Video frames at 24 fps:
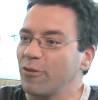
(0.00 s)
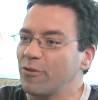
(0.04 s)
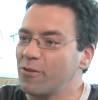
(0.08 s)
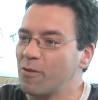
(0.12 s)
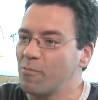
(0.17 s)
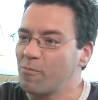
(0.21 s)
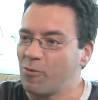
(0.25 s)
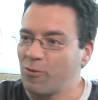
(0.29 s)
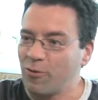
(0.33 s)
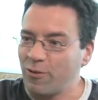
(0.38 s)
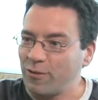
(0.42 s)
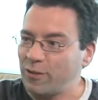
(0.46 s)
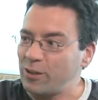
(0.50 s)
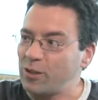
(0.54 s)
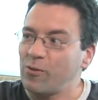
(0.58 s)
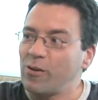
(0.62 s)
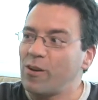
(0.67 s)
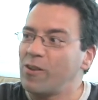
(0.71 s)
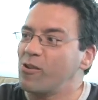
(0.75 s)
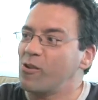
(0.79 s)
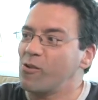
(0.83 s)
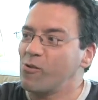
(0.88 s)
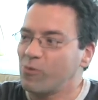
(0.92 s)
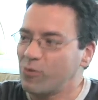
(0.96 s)
over on some sort of
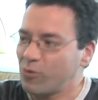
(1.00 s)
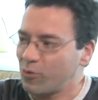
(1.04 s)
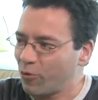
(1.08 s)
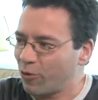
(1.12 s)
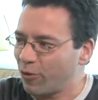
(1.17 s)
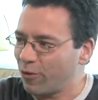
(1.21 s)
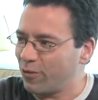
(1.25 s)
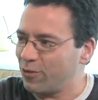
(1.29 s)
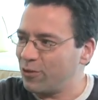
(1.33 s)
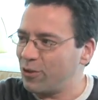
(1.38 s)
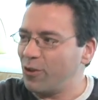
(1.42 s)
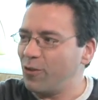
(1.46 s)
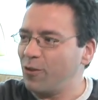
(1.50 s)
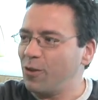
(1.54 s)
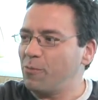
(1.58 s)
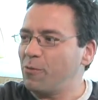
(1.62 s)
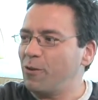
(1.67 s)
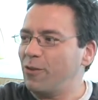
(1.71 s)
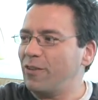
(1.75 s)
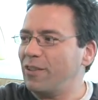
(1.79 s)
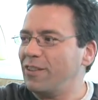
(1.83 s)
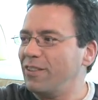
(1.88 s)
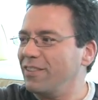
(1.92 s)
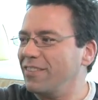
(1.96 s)
USO tour and show the
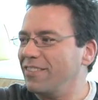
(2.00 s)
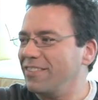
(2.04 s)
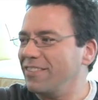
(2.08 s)
movie?